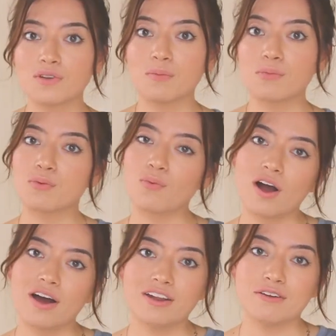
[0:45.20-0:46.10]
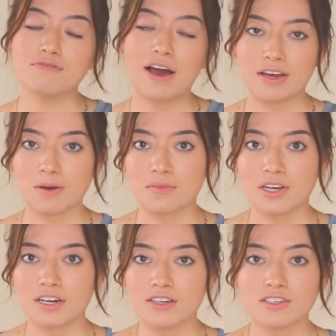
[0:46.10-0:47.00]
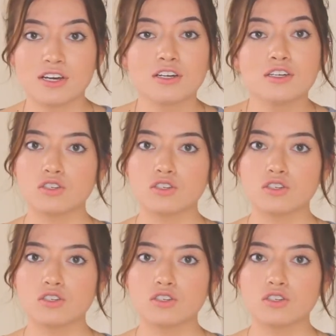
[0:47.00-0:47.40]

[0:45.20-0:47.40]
number one, vacuum cleaners.